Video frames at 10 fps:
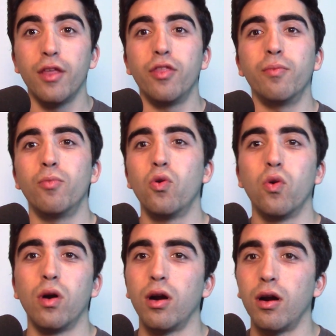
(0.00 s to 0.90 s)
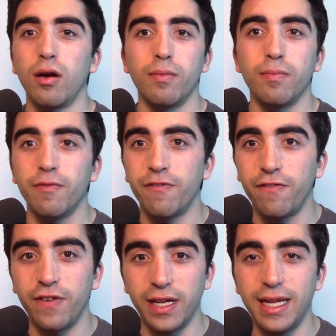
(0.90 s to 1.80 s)
the more
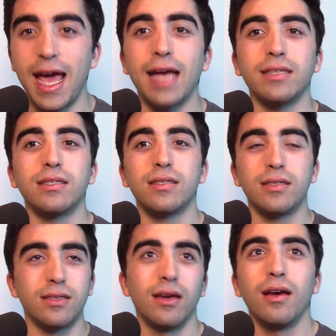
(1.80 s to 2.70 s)
finesse